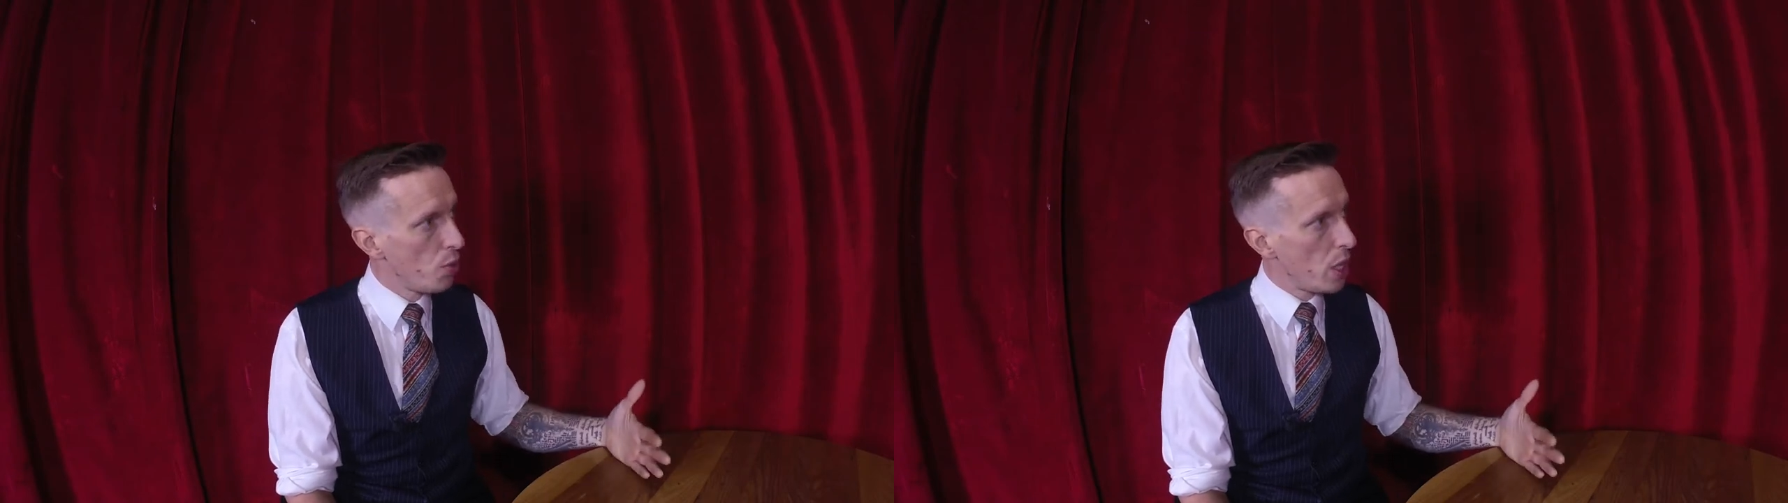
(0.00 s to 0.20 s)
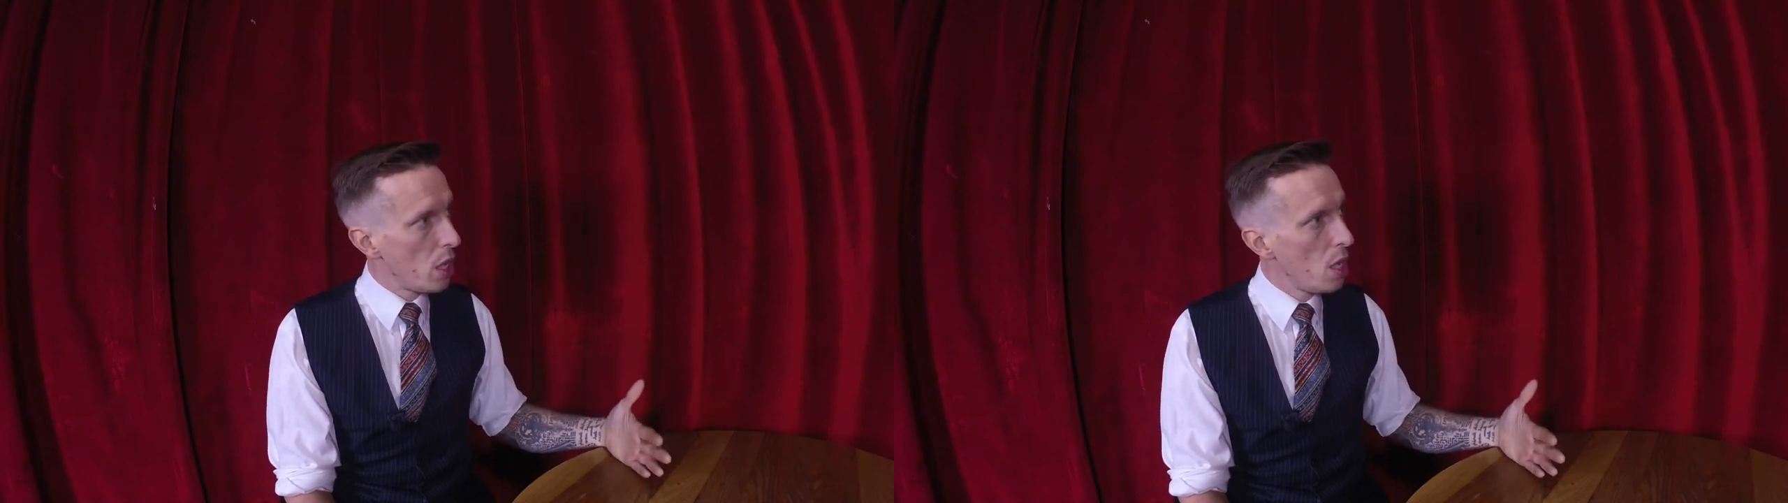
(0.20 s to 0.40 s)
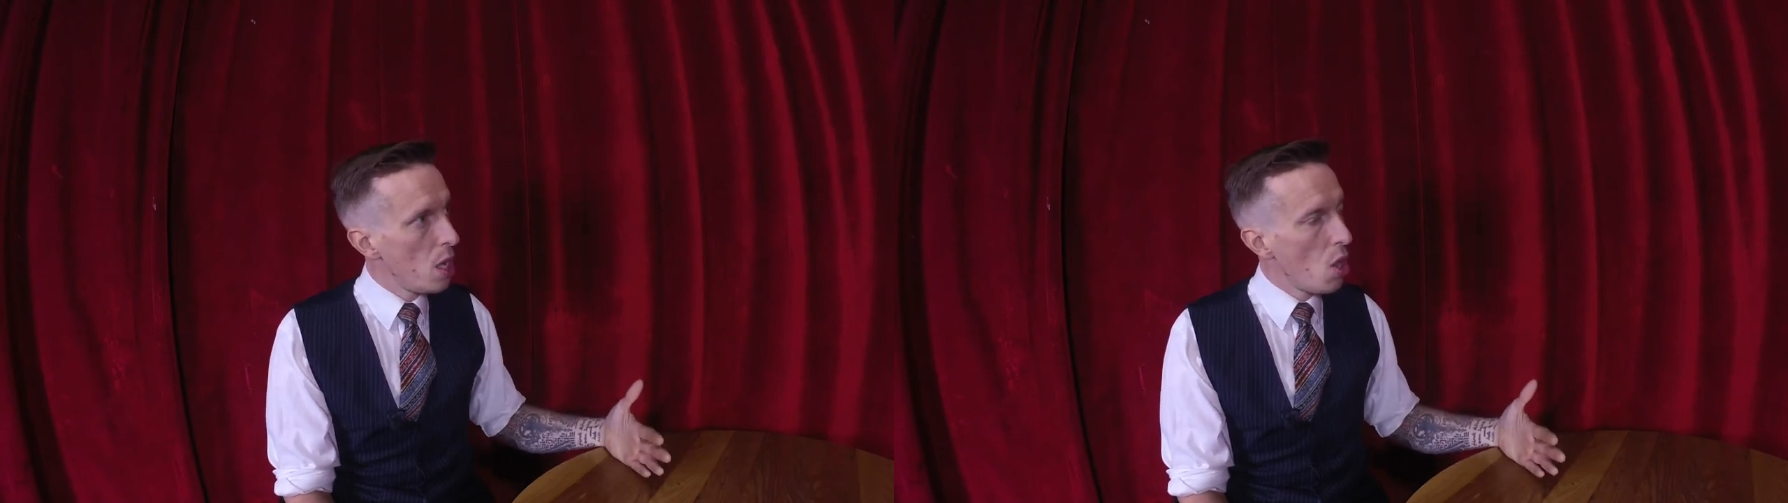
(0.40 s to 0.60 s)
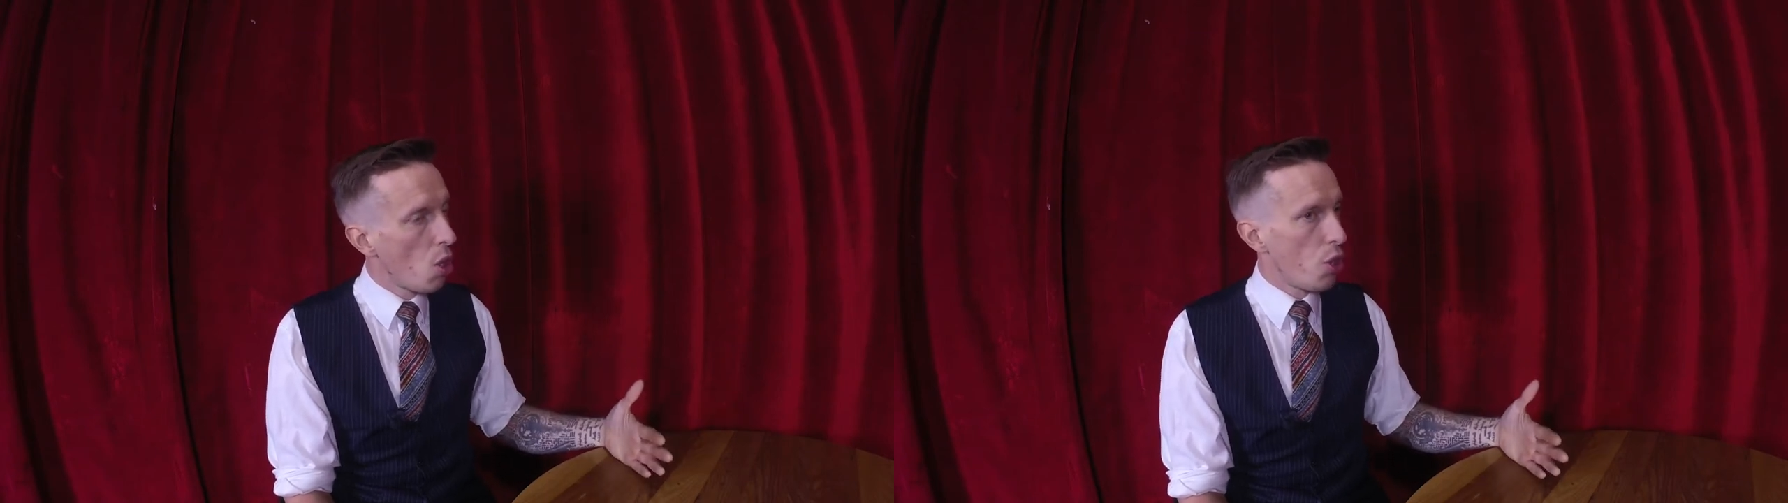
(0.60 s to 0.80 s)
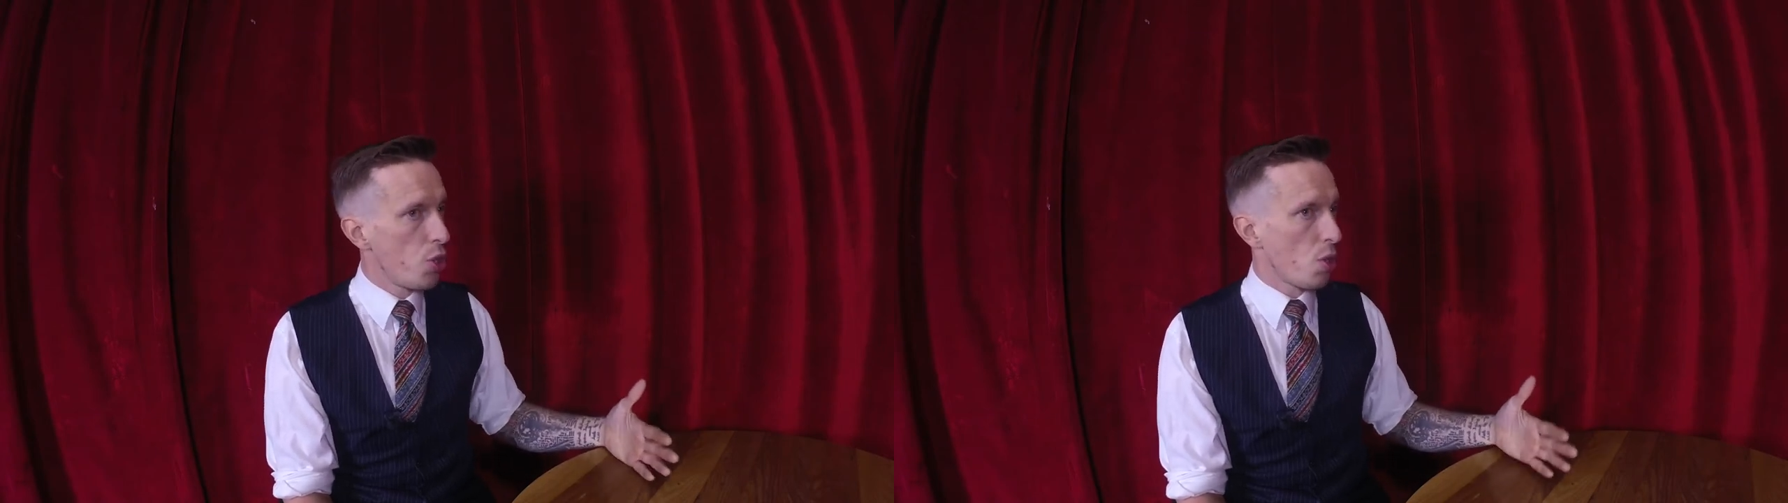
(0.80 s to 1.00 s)
movie,
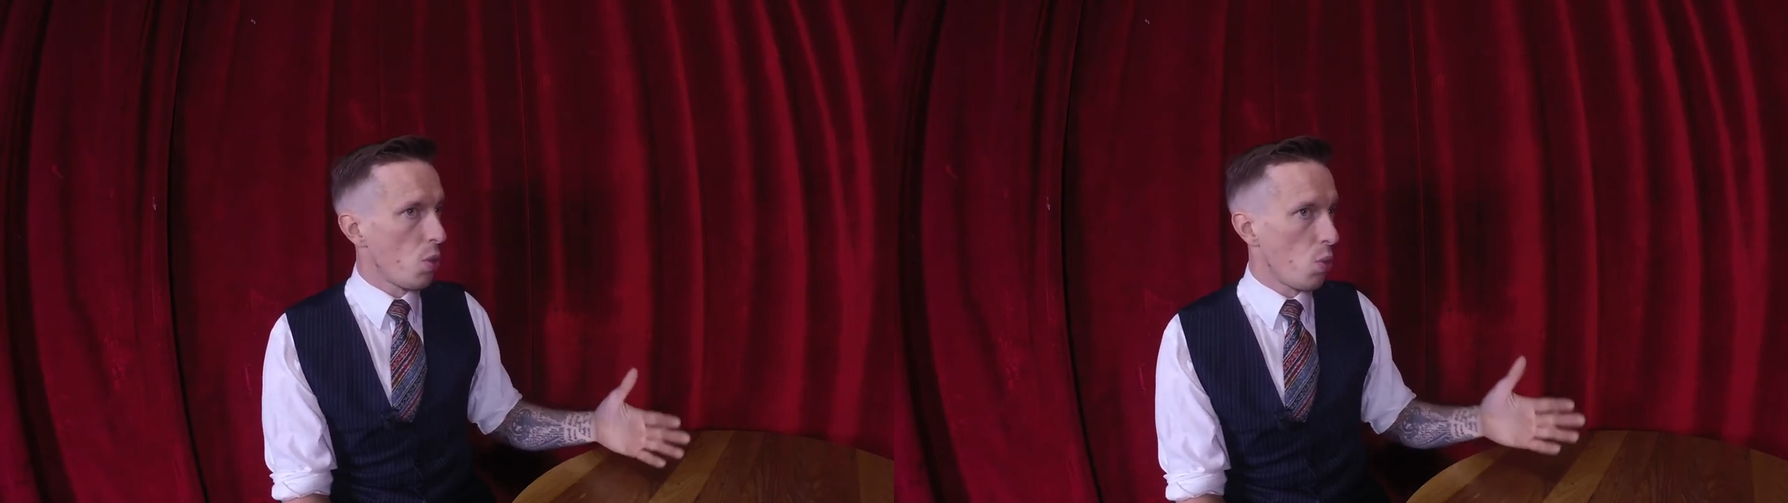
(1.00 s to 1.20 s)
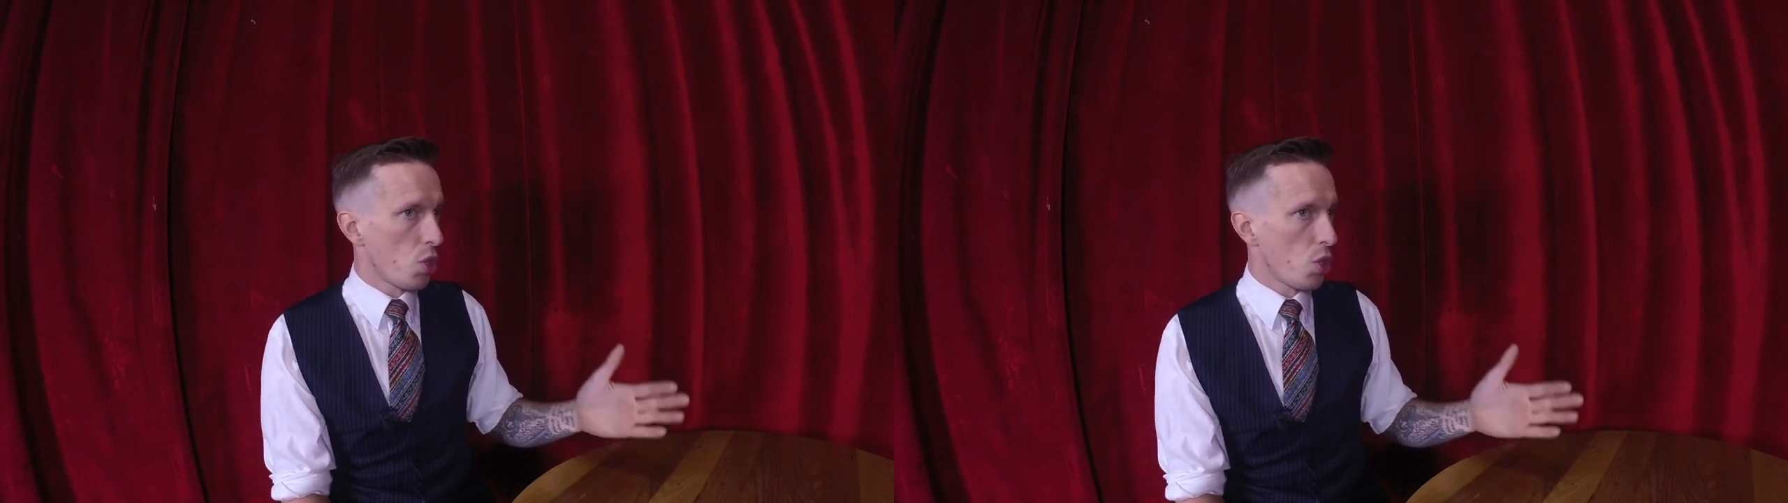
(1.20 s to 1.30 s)
or you can